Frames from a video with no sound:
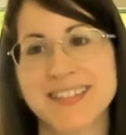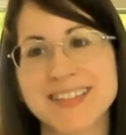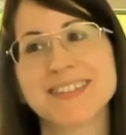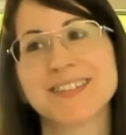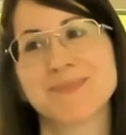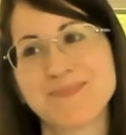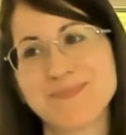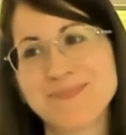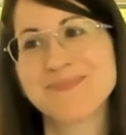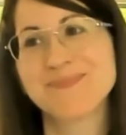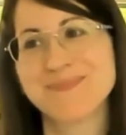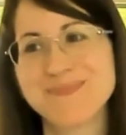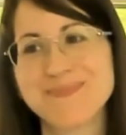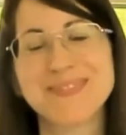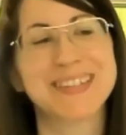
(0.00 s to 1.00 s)
this
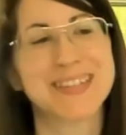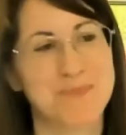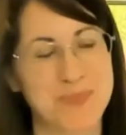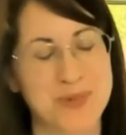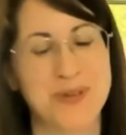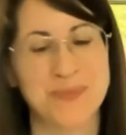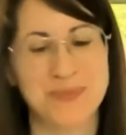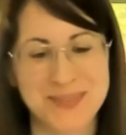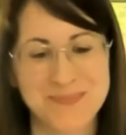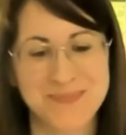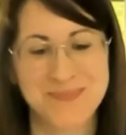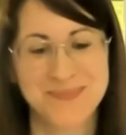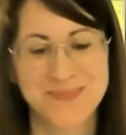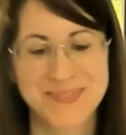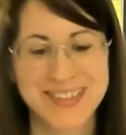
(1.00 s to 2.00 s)
is a problem.
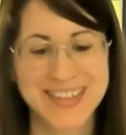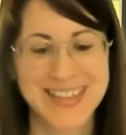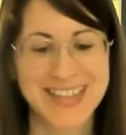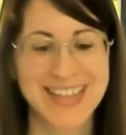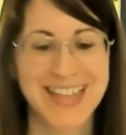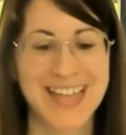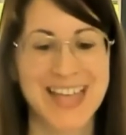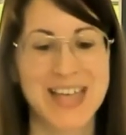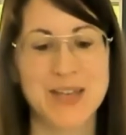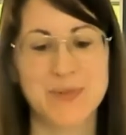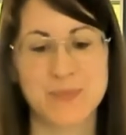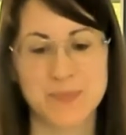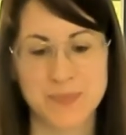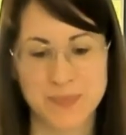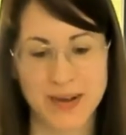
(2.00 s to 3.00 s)

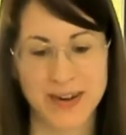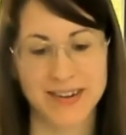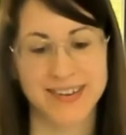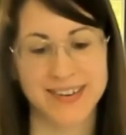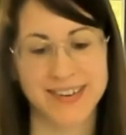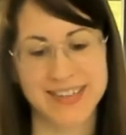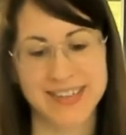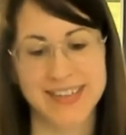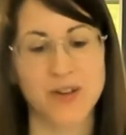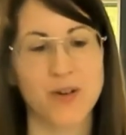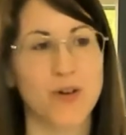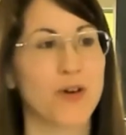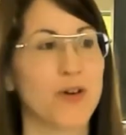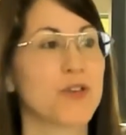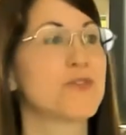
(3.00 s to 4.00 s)
Bargaining
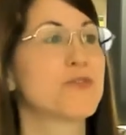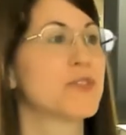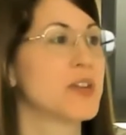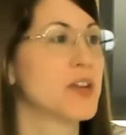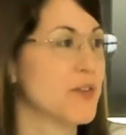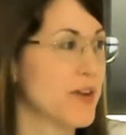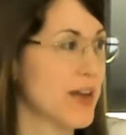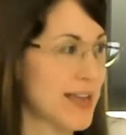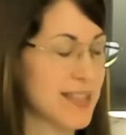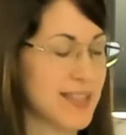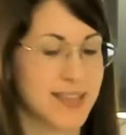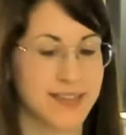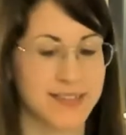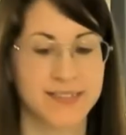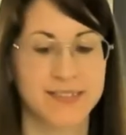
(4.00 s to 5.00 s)
or free
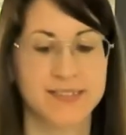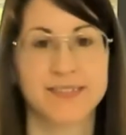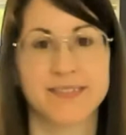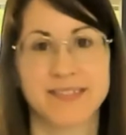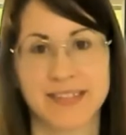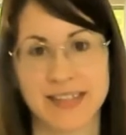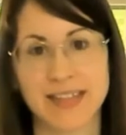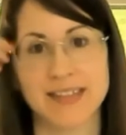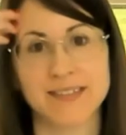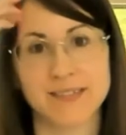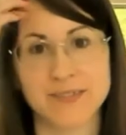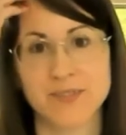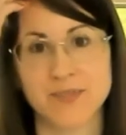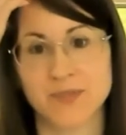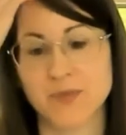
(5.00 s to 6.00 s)
riding.
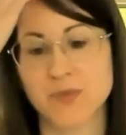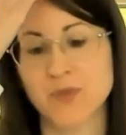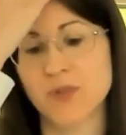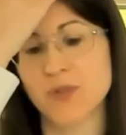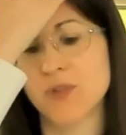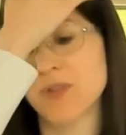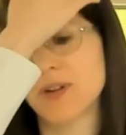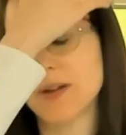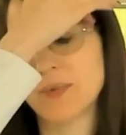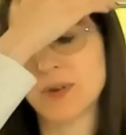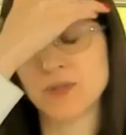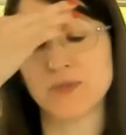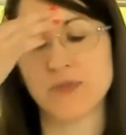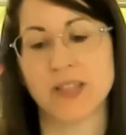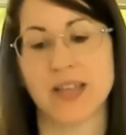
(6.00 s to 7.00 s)
Do you know
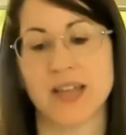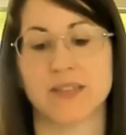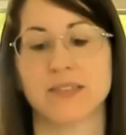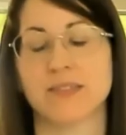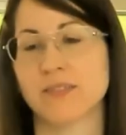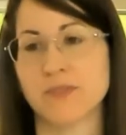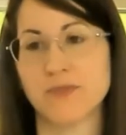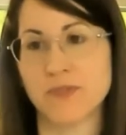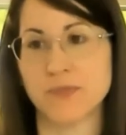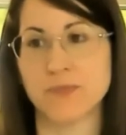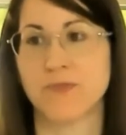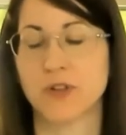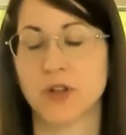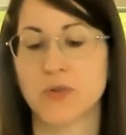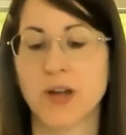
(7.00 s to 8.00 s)
about free
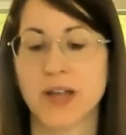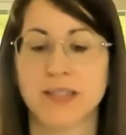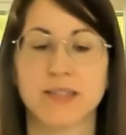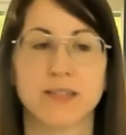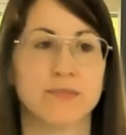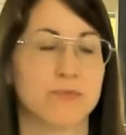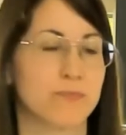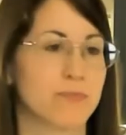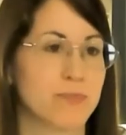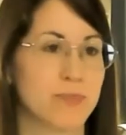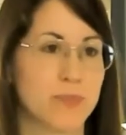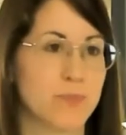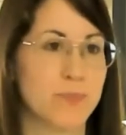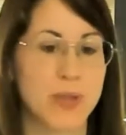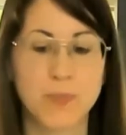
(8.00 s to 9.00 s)
riding?
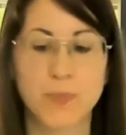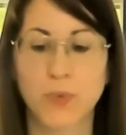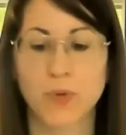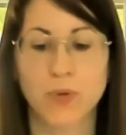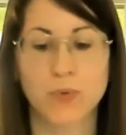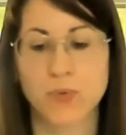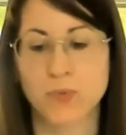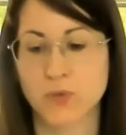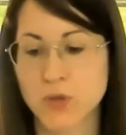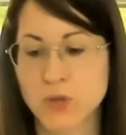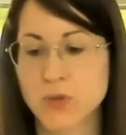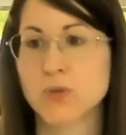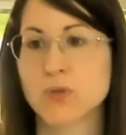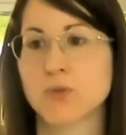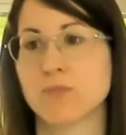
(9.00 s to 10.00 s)
People who
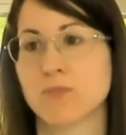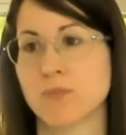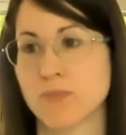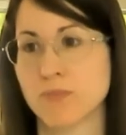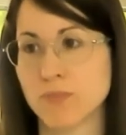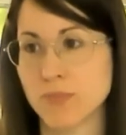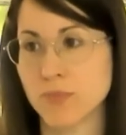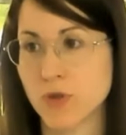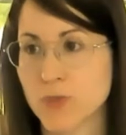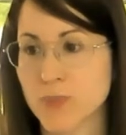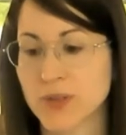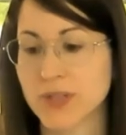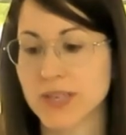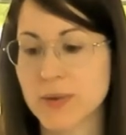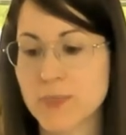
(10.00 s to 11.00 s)
choose not
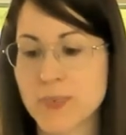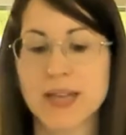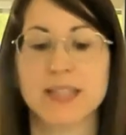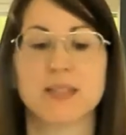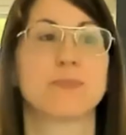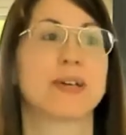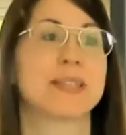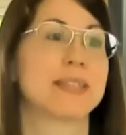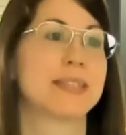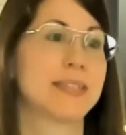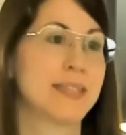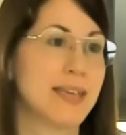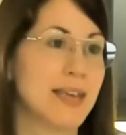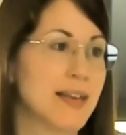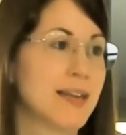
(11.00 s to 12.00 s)
participate, but
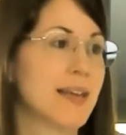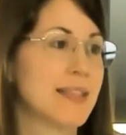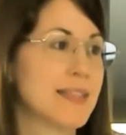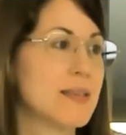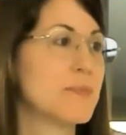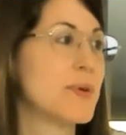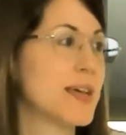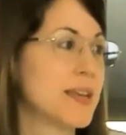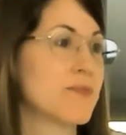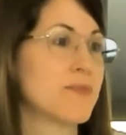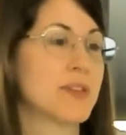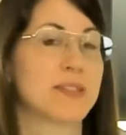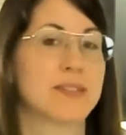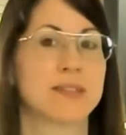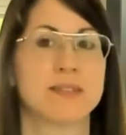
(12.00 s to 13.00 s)
still get the
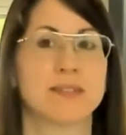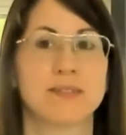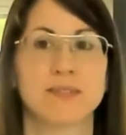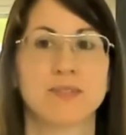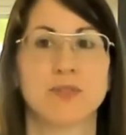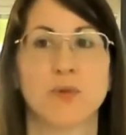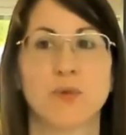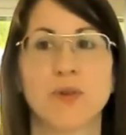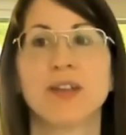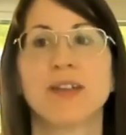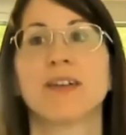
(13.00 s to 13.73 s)
benefits. So